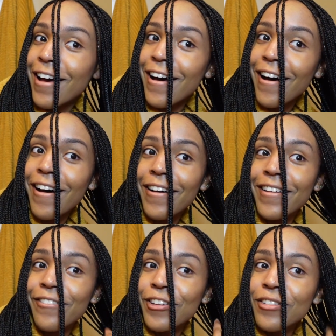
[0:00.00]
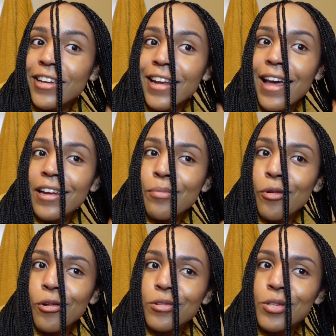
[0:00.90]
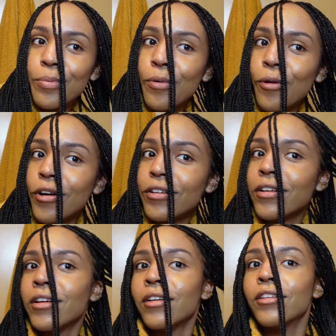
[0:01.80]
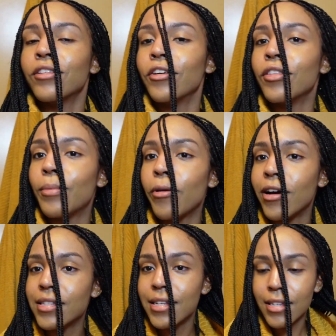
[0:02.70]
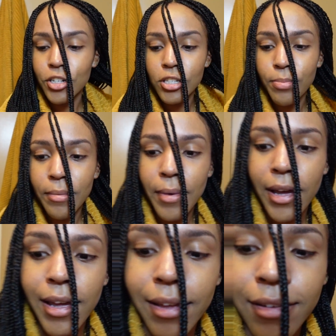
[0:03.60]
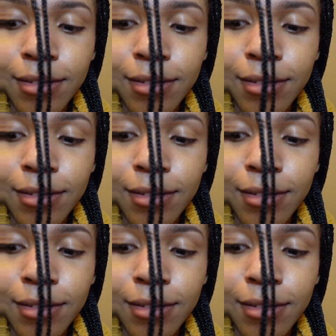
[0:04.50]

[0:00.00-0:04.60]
If you need any moral support during the process, I just split my